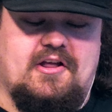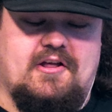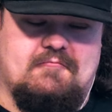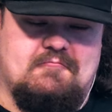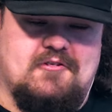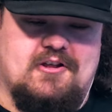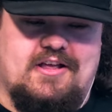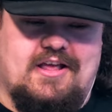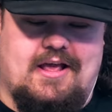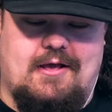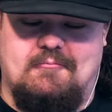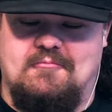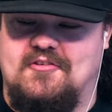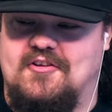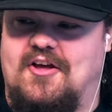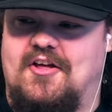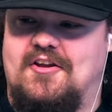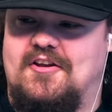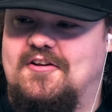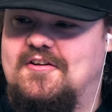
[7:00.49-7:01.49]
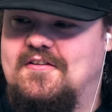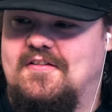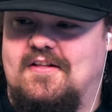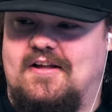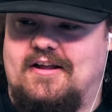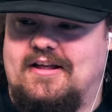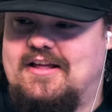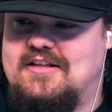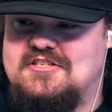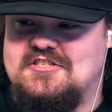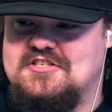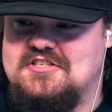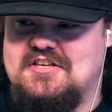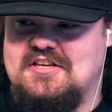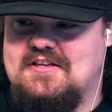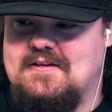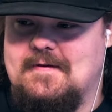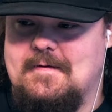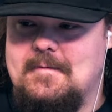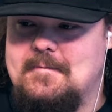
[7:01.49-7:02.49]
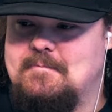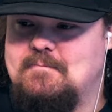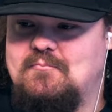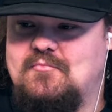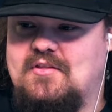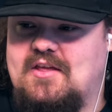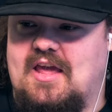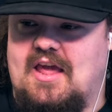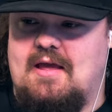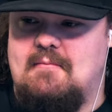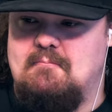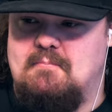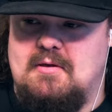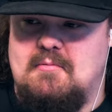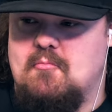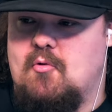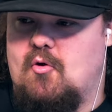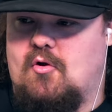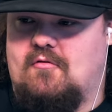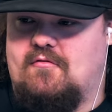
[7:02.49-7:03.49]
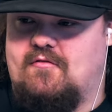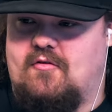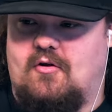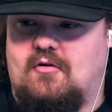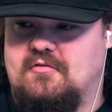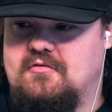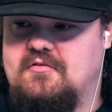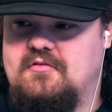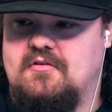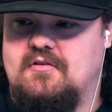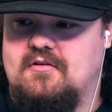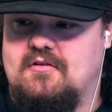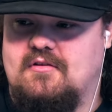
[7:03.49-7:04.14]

him to Cam Sutton? Like, nah, it ah, just dude, that's driving me can't crazy. be more false.